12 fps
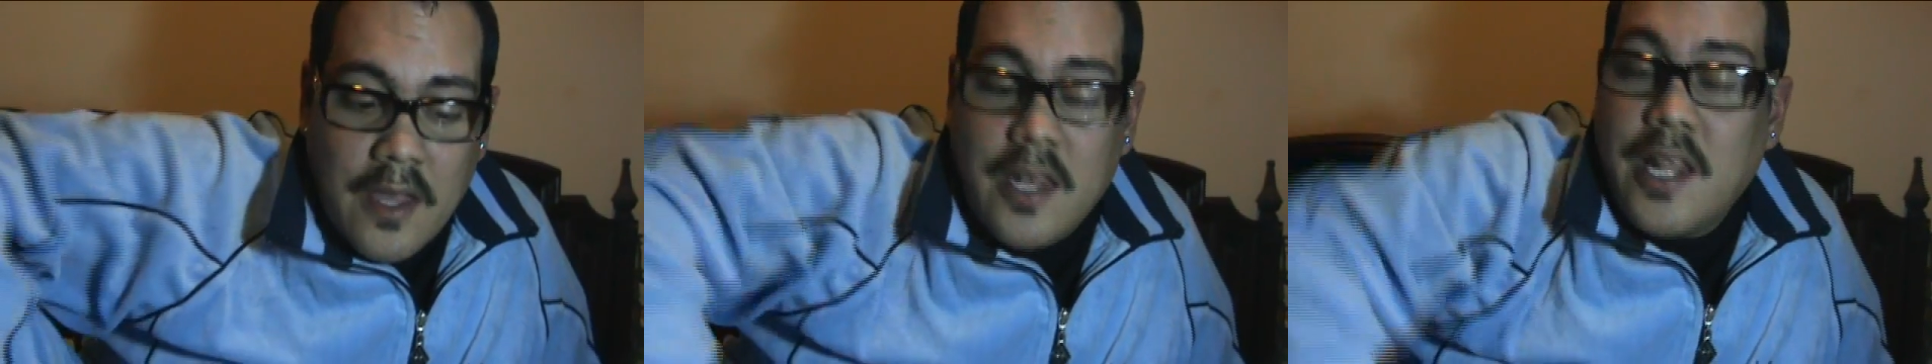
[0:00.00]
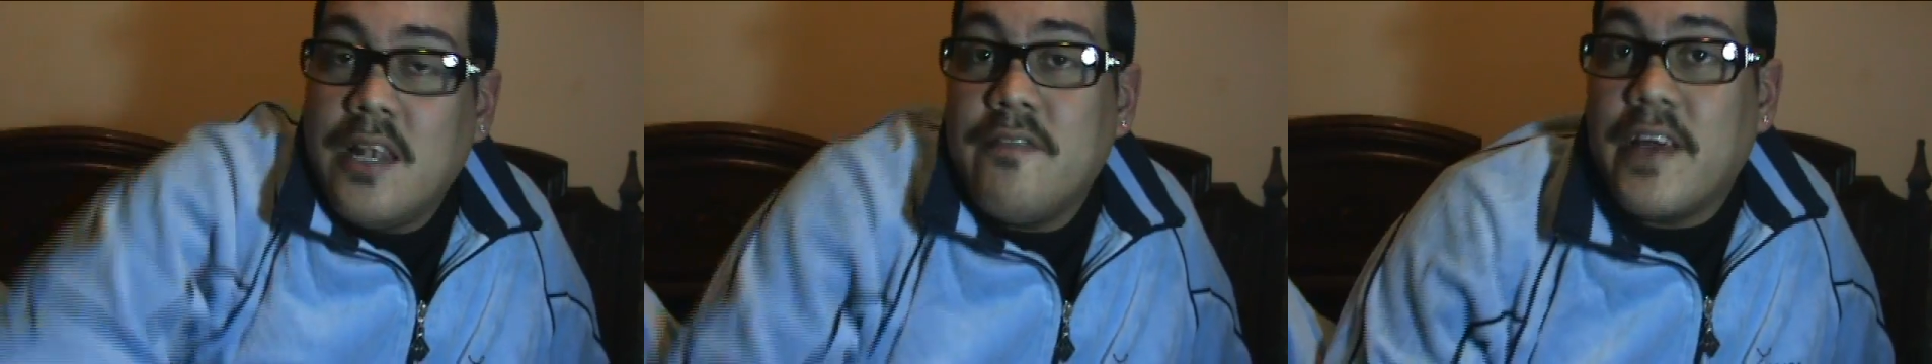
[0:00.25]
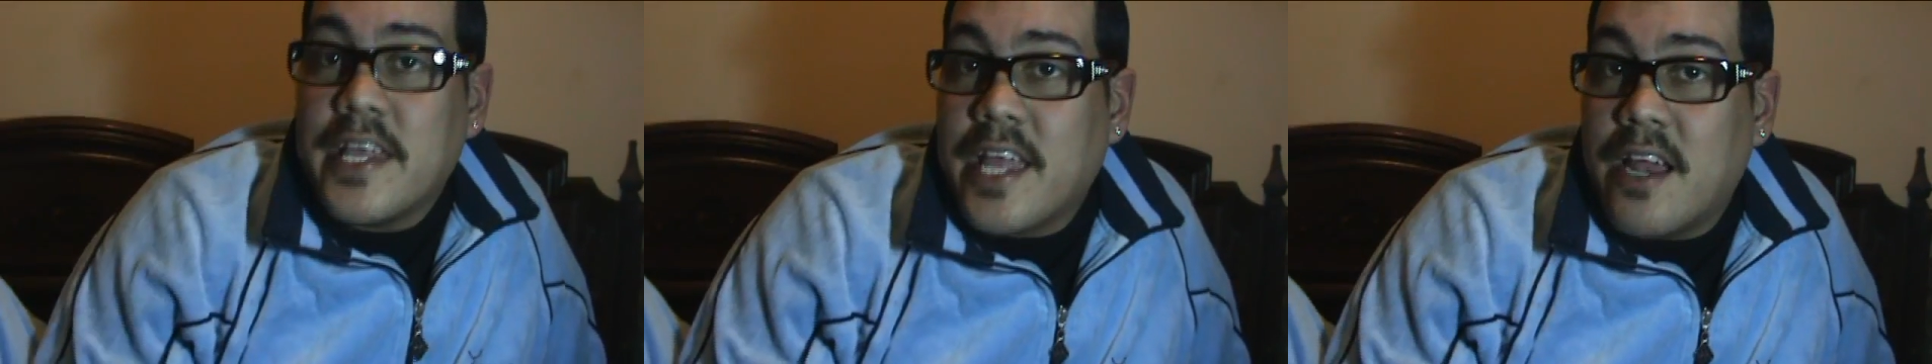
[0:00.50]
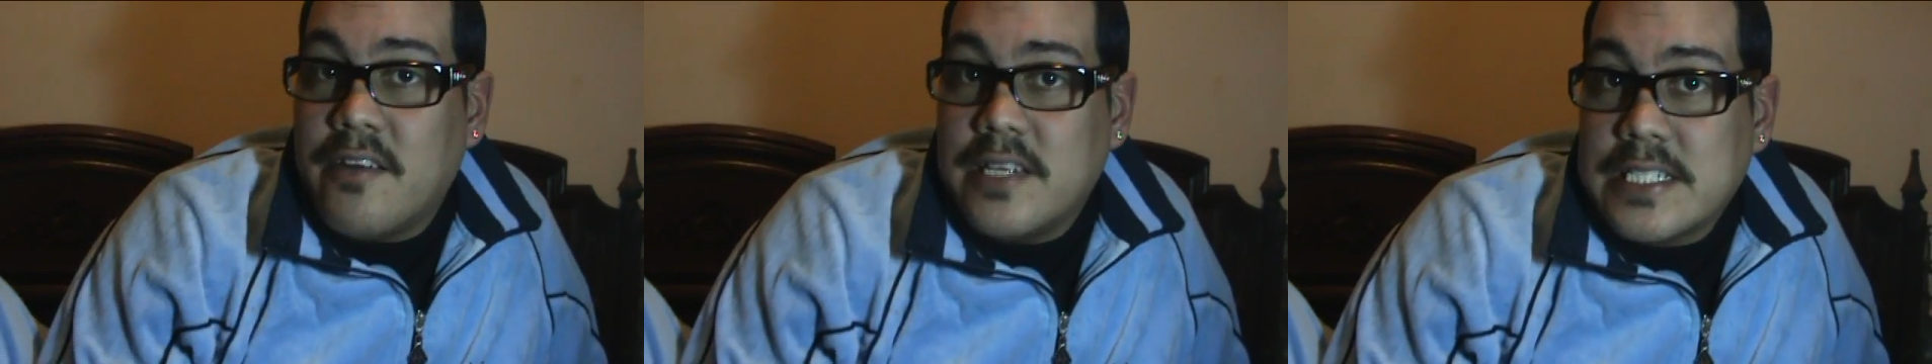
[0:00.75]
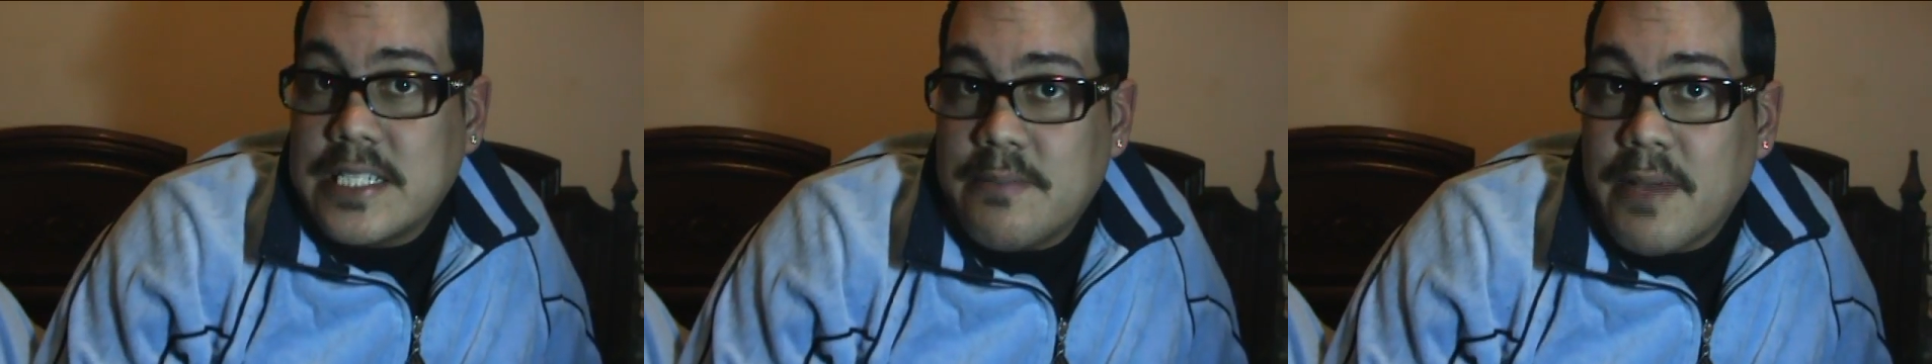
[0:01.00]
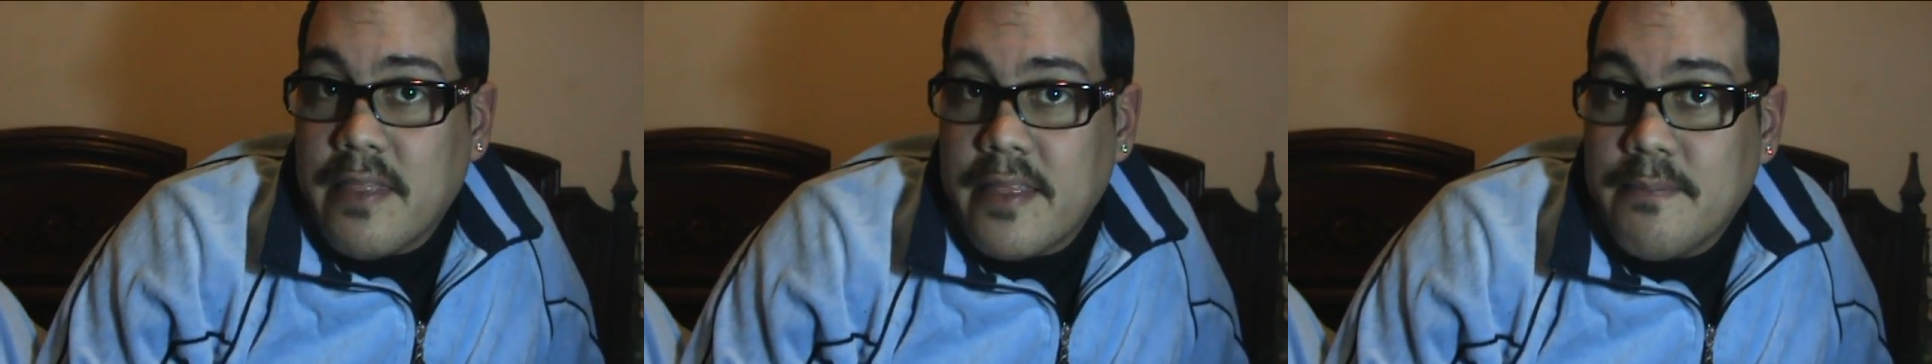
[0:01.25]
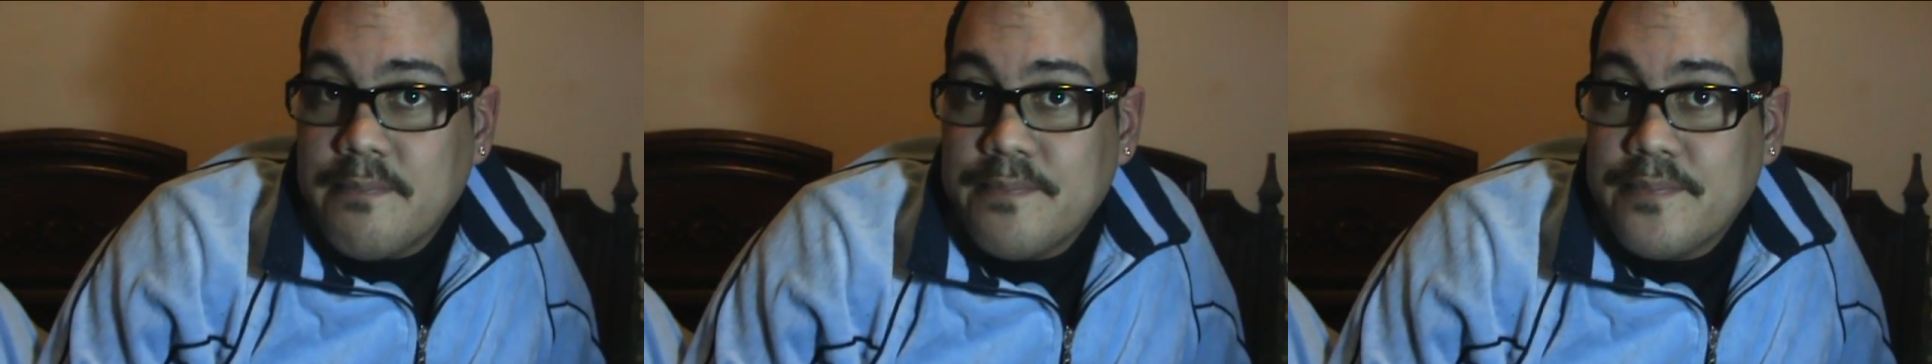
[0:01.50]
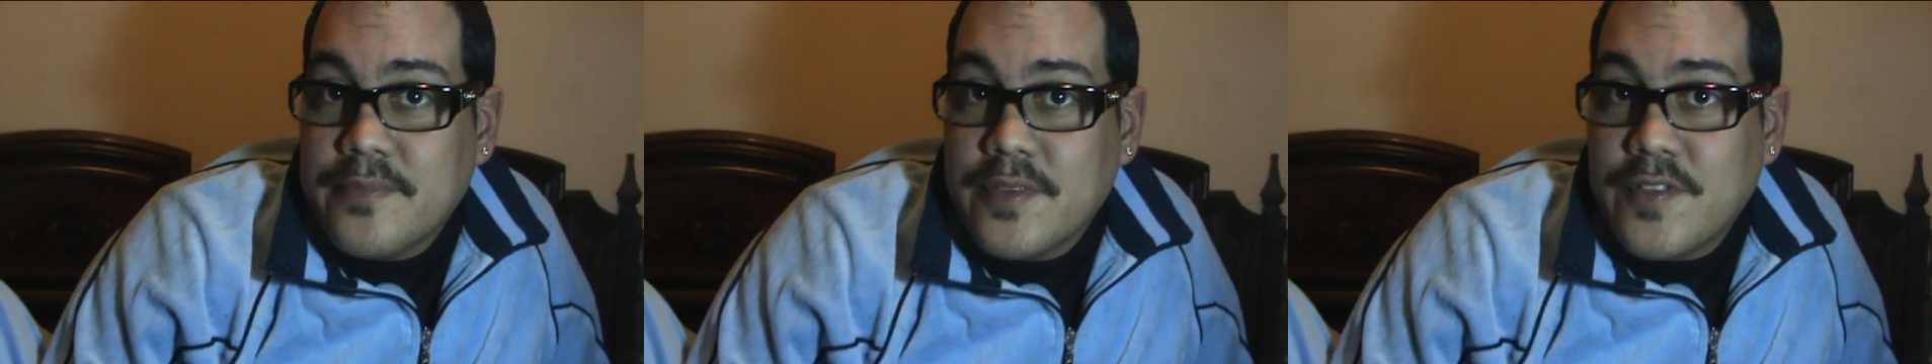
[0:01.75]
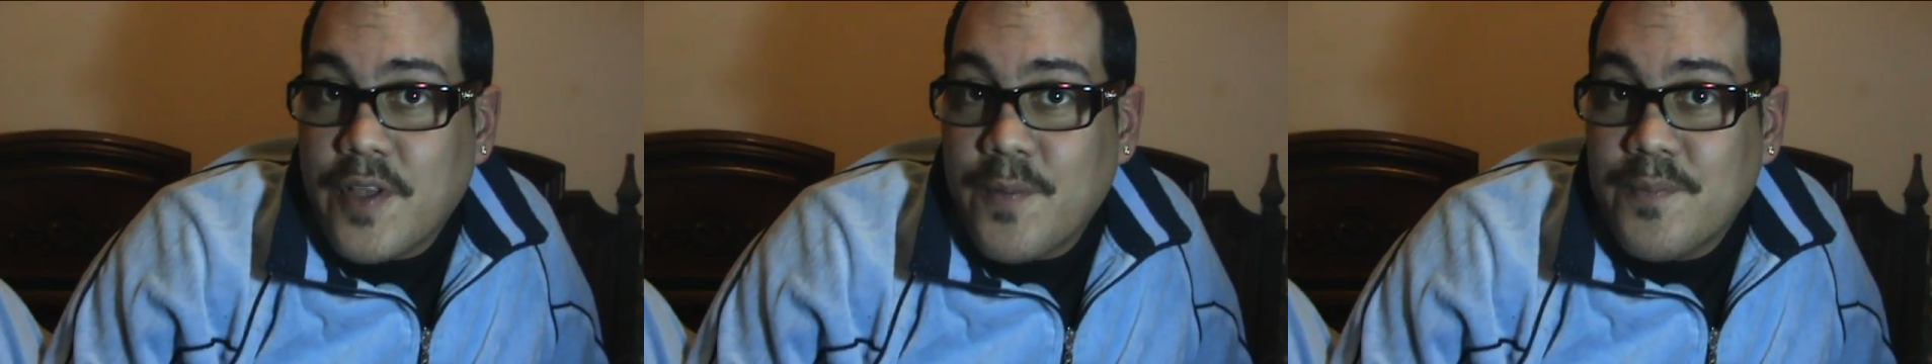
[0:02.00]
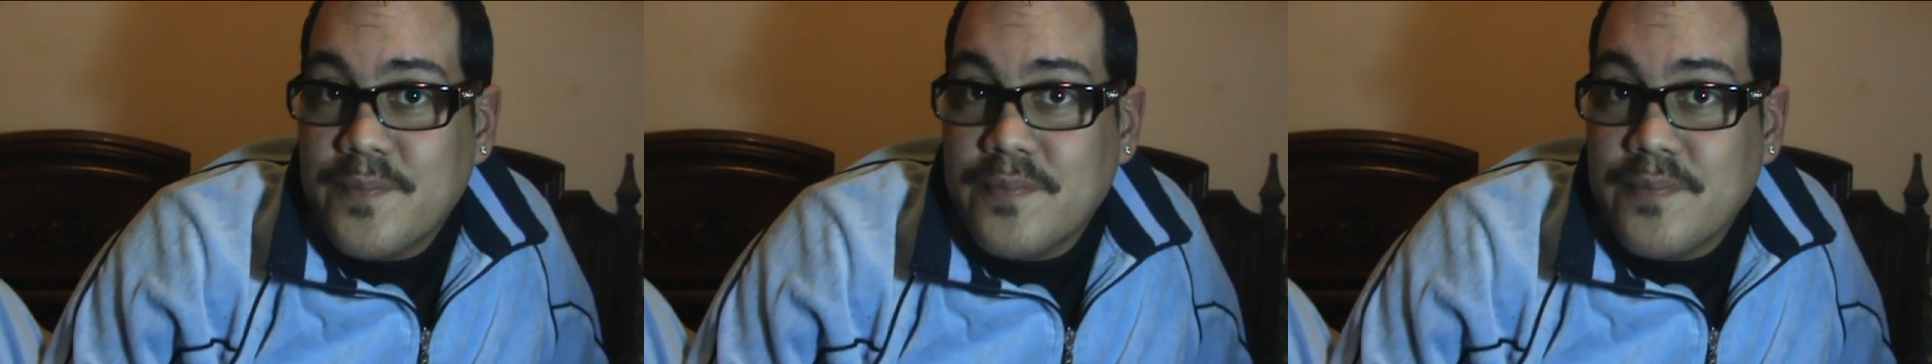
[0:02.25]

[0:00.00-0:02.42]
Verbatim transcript: And I live vicariously by them, so.